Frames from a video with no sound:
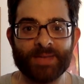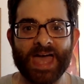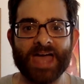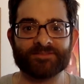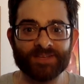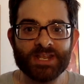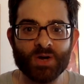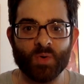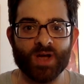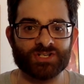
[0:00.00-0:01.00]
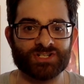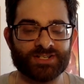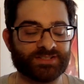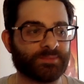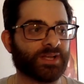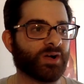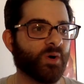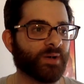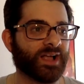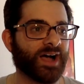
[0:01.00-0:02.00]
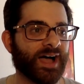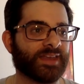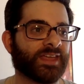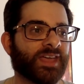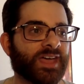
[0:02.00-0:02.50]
had video questions. I'm like, oh my god.